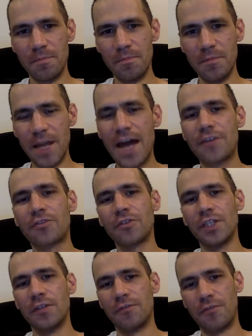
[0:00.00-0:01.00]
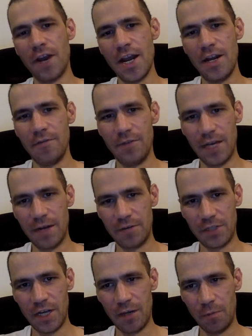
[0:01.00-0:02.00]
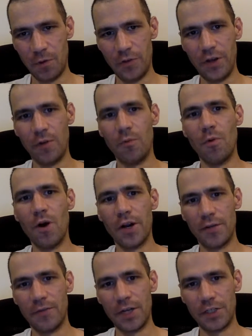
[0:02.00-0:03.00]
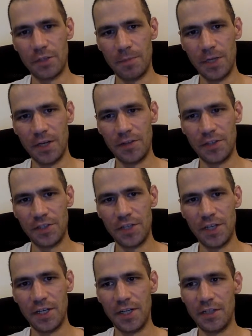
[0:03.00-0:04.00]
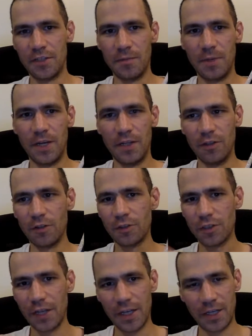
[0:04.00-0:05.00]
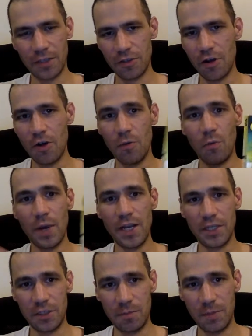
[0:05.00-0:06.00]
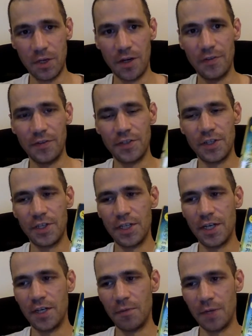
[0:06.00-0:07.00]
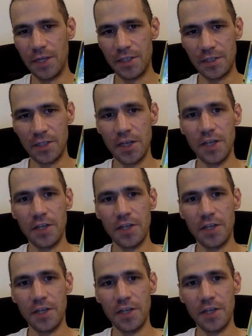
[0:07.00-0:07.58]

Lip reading: naturally afraid of the outside world. They don't want to venture beyond the city, and it looks like it's all waste beyond the city, anyways.